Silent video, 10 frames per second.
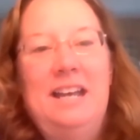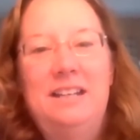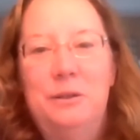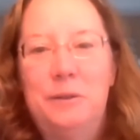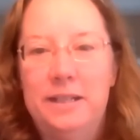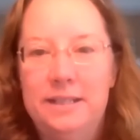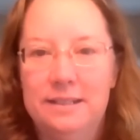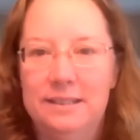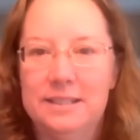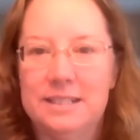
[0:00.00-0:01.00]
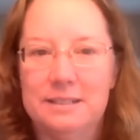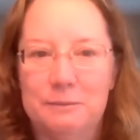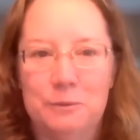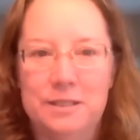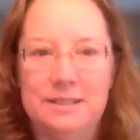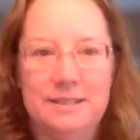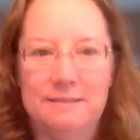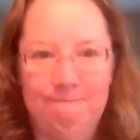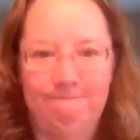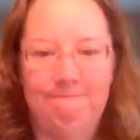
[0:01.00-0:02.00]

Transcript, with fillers: had no idea this was